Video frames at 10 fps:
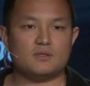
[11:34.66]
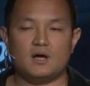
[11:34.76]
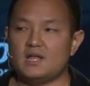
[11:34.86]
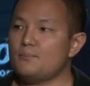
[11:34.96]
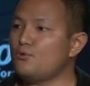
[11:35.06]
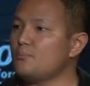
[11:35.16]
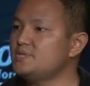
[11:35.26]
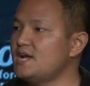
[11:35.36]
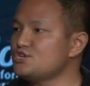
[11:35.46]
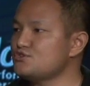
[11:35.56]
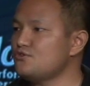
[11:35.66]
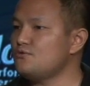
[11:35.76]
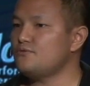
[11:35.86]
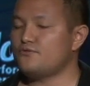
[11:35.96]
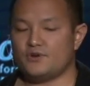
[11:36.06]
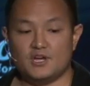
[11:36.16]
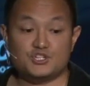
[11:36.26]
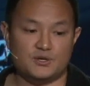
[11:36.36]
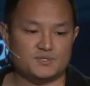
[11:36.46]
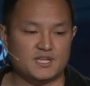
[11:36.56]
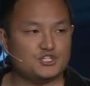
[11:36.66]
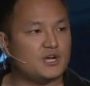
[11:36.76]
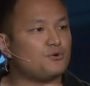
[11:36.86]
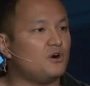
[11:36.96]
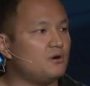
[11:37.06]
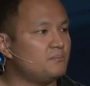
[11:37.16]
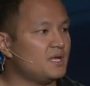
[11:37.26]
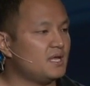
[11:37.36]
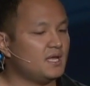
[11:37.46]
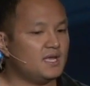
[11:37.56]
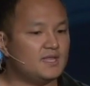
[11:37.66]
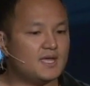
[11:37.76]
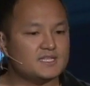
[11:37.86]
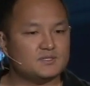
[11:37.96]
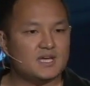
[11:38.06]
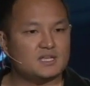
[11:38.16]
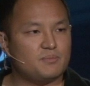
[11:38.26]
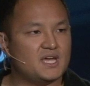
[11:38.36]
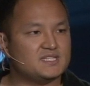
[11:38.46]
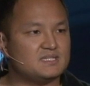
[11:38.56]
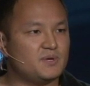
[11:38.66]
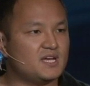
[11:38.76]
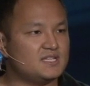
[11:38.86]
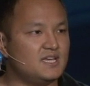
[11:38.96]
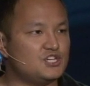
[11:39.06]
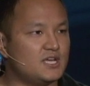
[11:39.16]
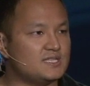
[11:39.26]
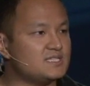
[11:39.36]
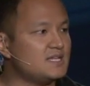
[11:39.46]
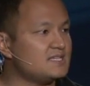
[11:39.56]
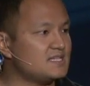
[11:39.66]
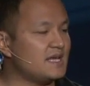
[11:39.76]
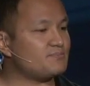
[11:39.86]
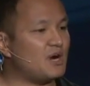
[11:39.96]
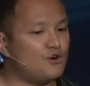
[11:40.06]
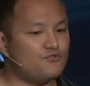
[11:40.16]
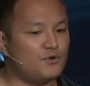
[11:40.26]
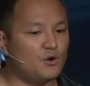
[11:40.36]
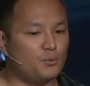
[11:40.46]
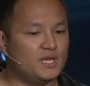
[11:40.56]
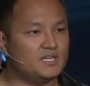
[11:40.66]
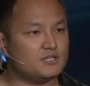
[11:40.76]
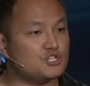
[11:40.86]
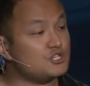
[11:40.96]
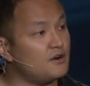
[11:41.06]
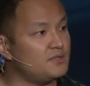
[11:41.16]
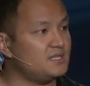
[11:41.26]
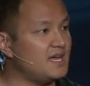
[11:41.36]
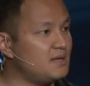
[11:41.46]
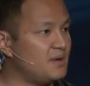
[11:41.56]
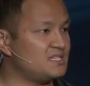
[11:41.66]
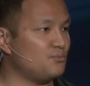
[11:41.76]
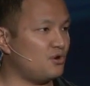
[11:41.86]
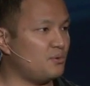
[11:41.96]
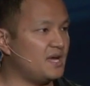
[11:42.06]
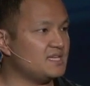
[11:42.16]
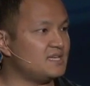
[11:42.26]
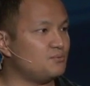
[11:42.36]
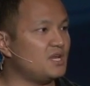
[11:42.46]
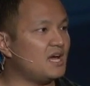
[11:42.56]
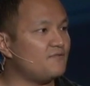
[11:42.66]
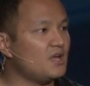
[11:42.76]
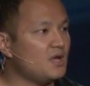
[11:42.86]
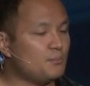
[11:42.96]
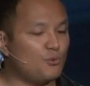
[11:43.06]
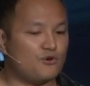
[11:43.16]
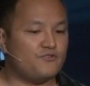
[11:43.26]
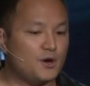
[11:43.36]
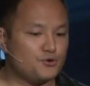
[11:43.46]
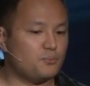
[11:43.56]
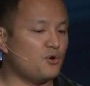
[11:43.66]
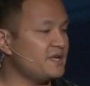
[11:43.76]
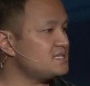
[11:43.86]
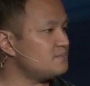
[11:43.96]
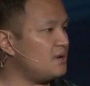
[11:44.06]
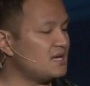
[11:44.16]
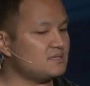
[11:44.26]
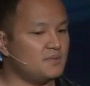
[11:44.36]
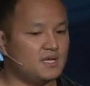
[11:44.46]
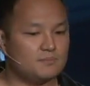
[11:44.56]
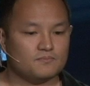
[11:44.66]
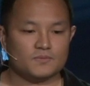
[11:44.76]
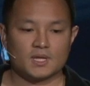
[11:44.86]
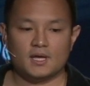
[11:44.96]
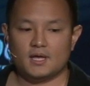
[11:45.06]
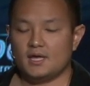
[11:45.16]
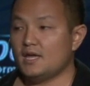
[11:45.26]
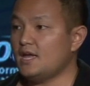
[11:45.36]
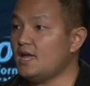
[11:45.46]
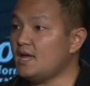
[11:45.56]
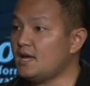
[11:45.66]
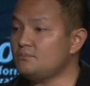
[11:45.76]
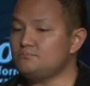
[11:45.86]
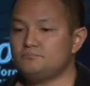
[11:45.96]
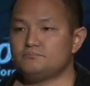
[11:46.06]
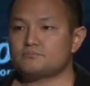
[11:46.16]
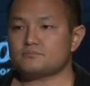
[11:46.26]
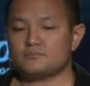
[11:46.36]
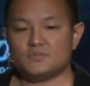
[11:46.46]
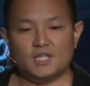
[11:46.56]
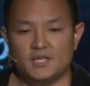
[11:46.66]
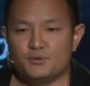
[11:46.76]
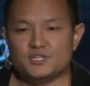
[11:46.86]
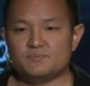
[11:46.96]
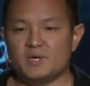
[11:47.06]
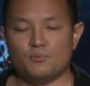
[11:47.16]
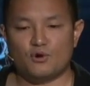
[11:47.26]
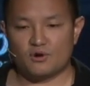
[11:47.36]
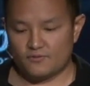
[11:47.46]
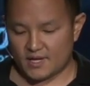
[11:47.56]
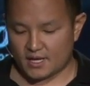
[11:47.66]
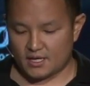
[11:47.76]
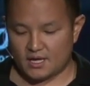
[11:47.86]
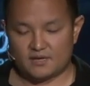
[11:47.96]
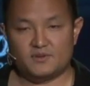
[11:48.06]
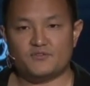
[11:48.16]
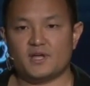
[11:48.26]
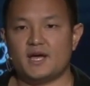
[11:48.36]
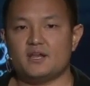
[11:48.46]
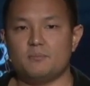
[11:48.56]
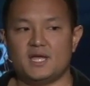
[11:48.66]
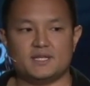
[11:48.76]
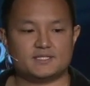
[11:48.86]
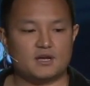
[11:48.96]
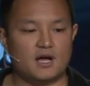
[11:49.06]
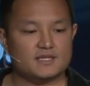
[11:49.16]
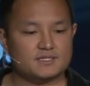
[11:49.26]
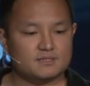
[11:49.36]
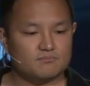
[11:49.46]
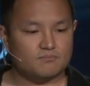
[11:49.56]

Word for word: a lot more potential for issues in general in the case of databases, because each instance is less powerful, we need to shard the database more ways and we'd have more failure points, possibly. And it would just be more of like a lot of different kind of maintenance costs.